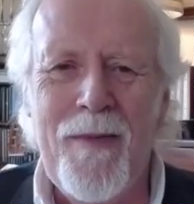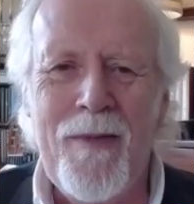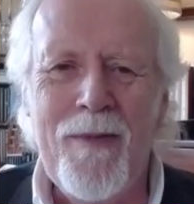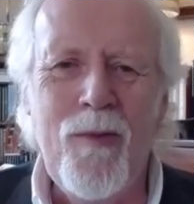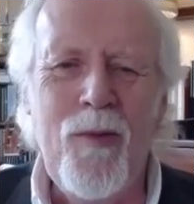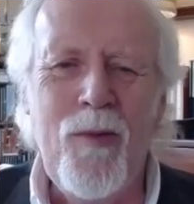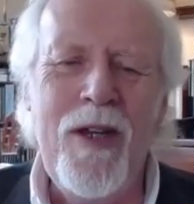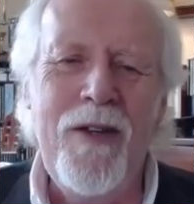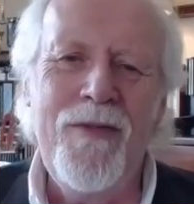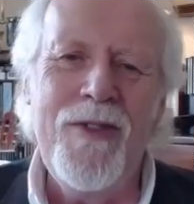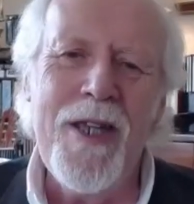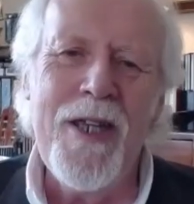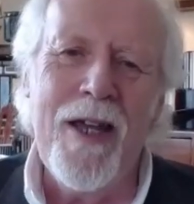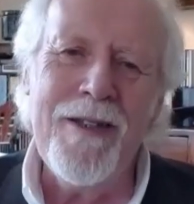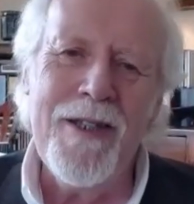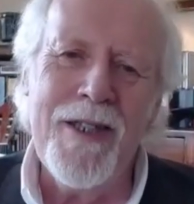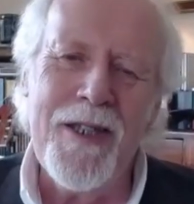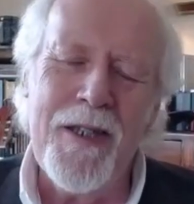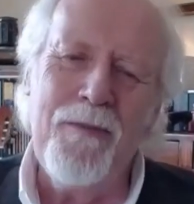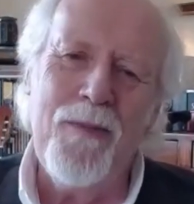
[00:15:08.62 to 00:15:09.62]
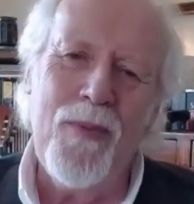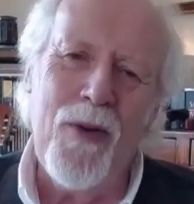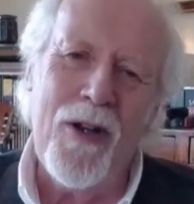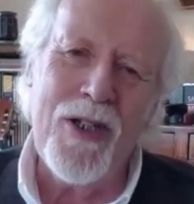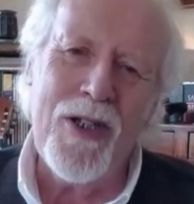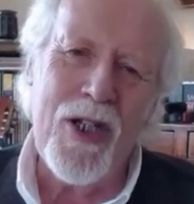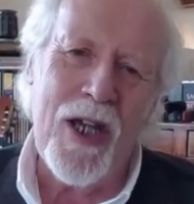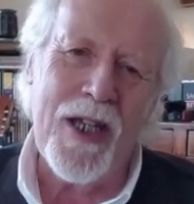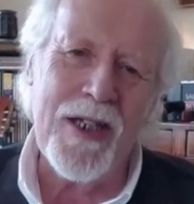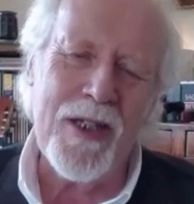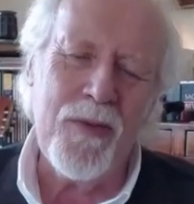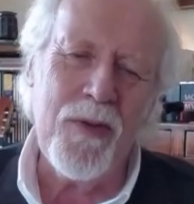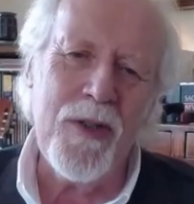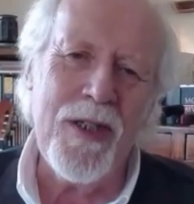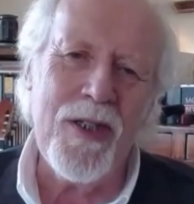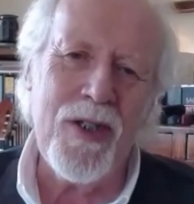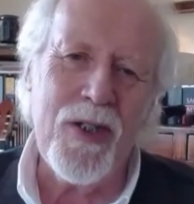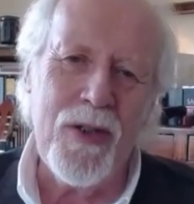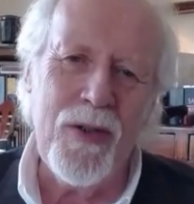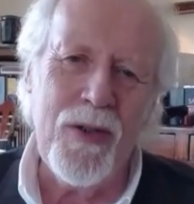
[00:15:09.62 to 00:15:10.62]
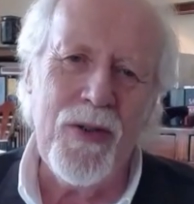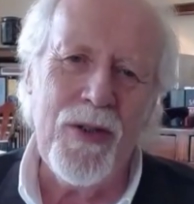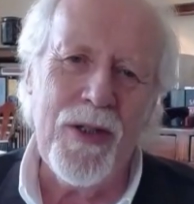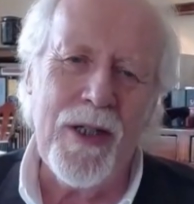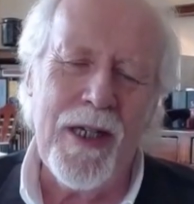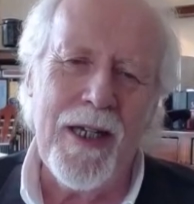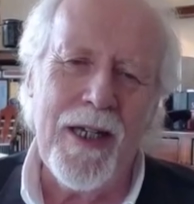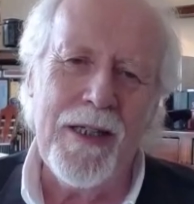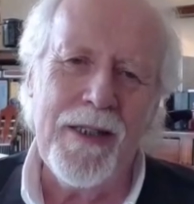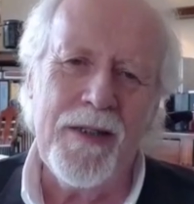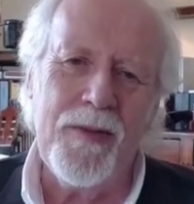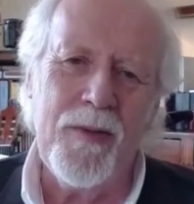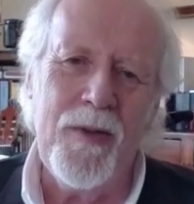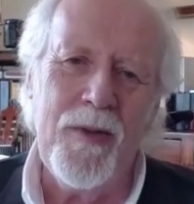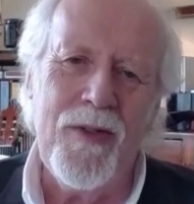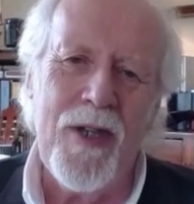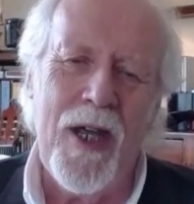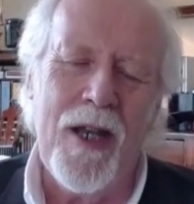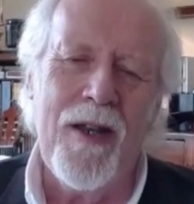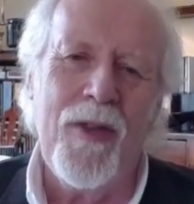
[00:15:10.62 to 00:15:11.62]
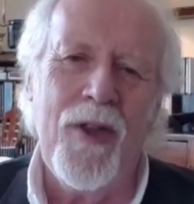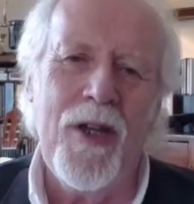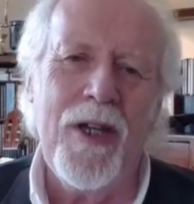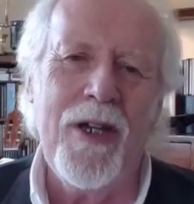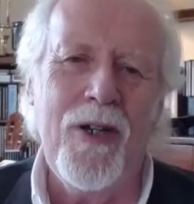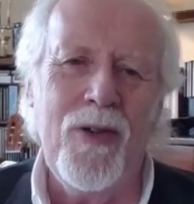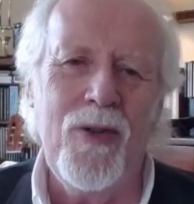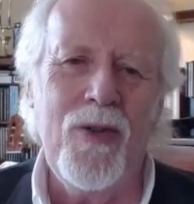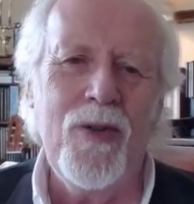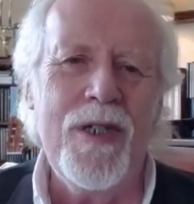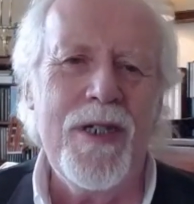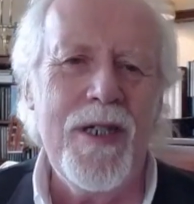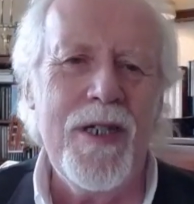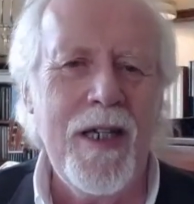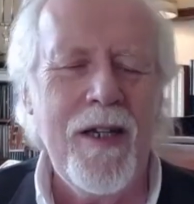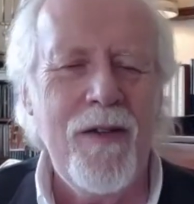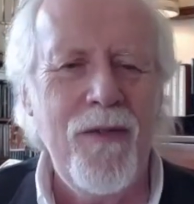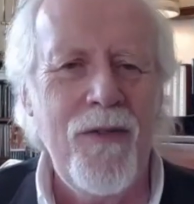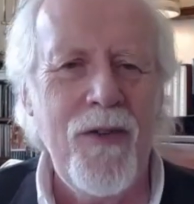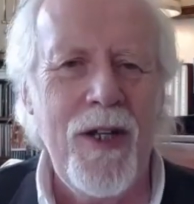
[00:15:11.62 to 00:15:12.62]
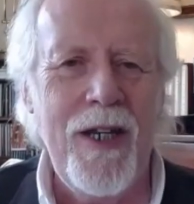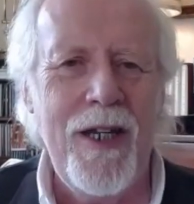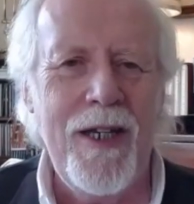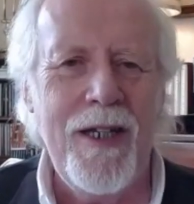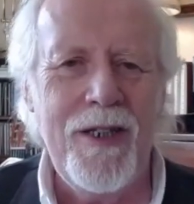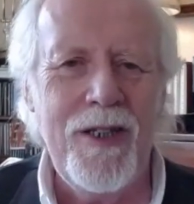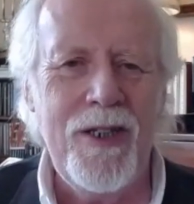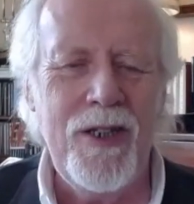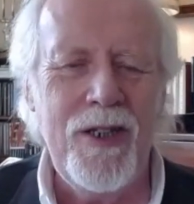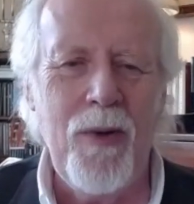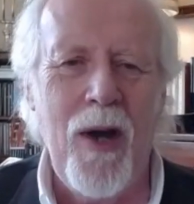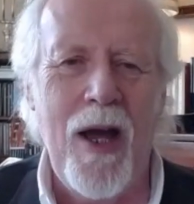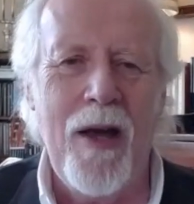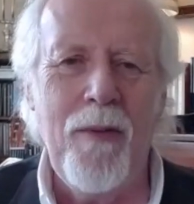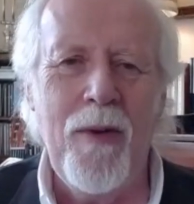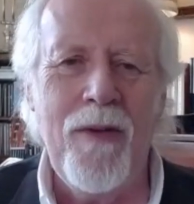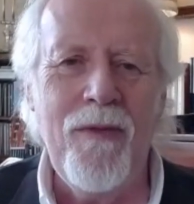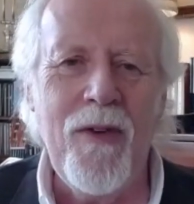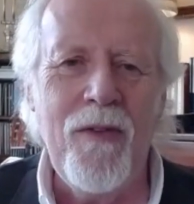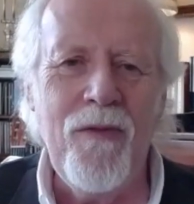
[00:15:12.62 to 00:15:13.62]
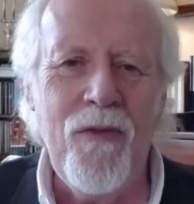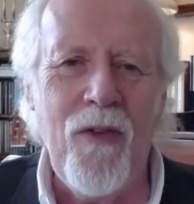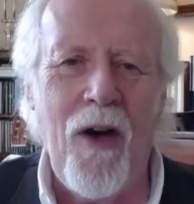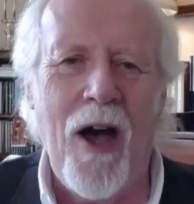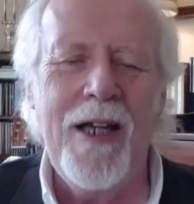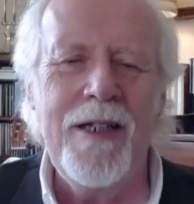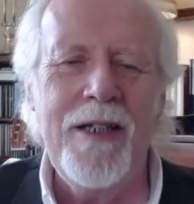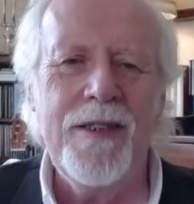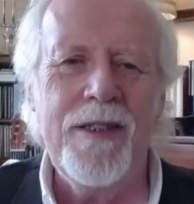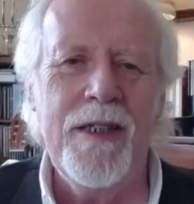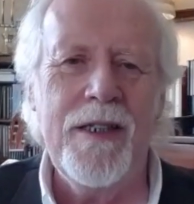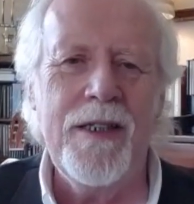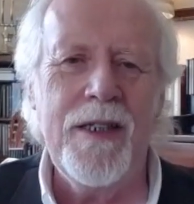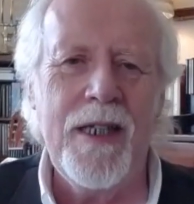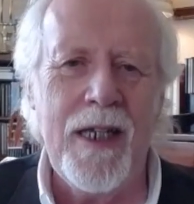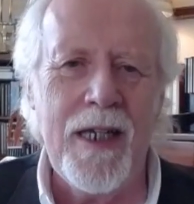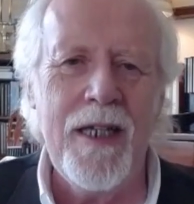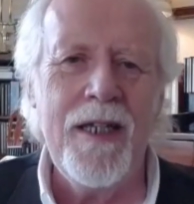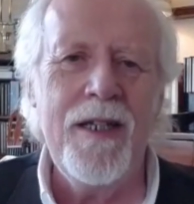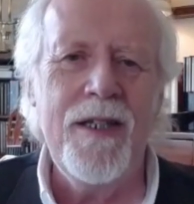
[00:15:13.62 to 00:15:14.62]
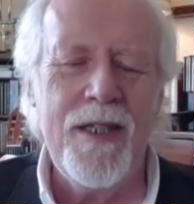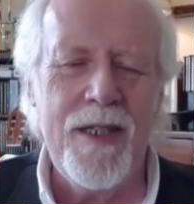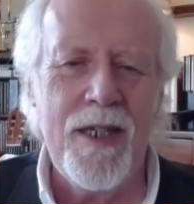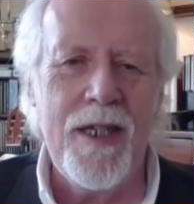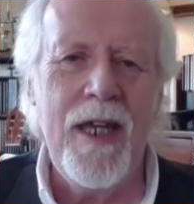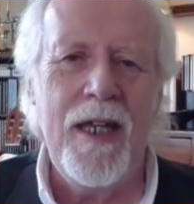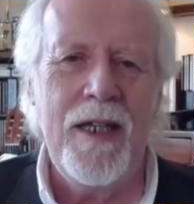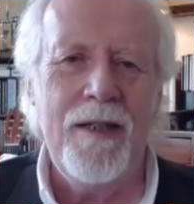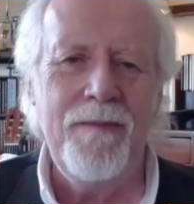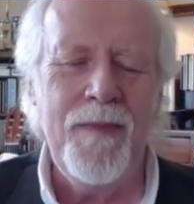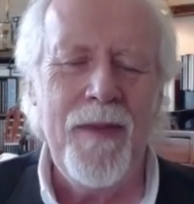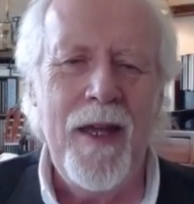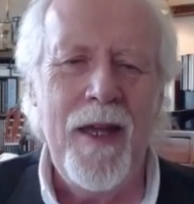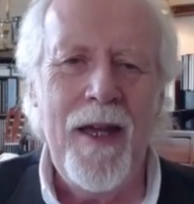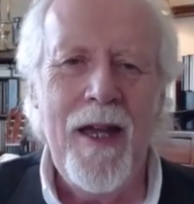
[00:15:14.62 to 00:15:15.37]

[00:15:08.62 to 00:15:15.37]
We've done some projects with school kids. We've done a thing called Dig Village, where we've invited kids in.